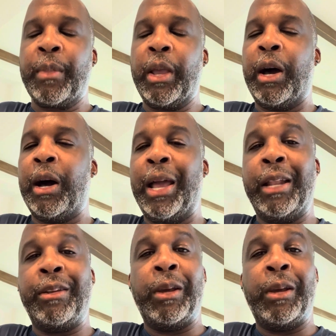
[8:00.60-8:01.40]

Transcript: At